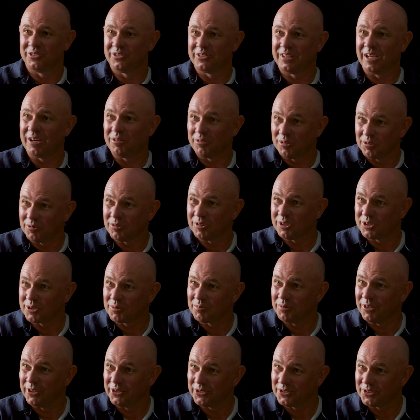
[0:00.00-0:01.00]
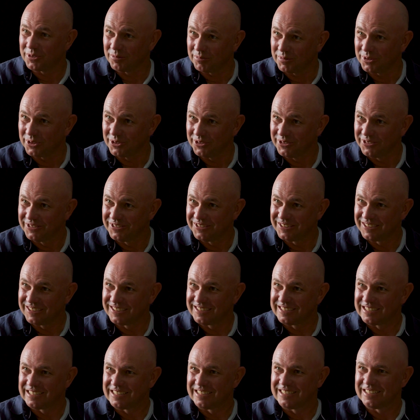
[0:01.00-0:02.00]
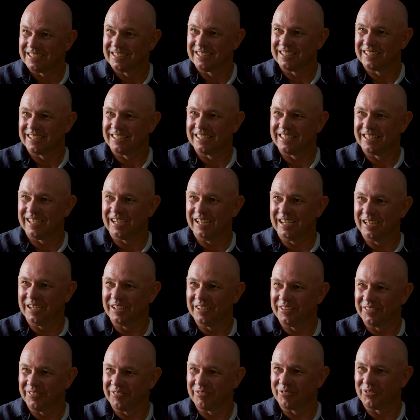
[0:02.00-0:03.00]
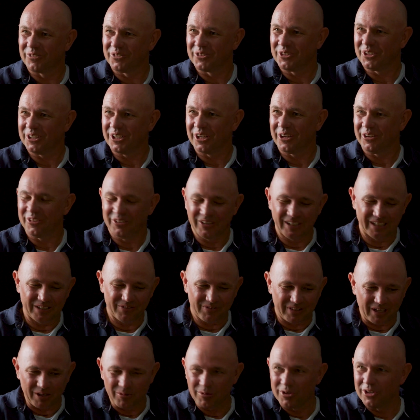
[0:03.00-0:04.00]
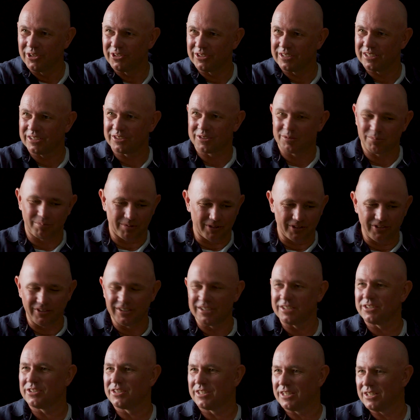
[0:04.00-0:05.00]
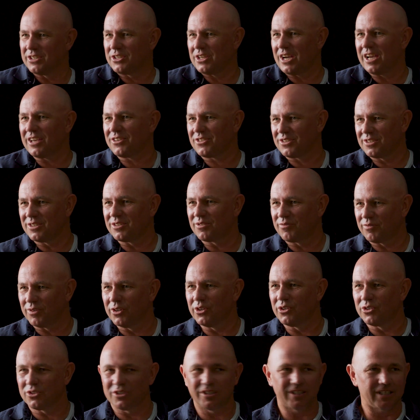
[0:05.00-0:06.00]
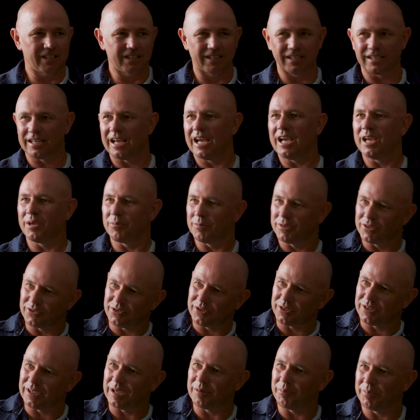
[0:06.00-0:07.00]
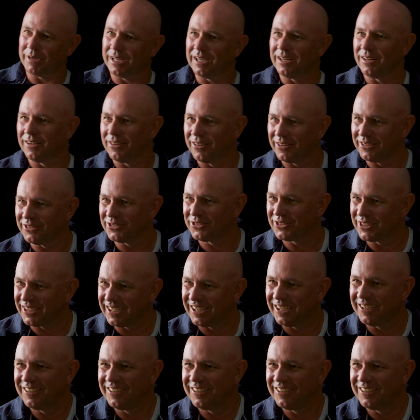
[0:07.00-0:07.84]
They were responsible, and if they weren't disciplined, the justice version in the game is you get penalised,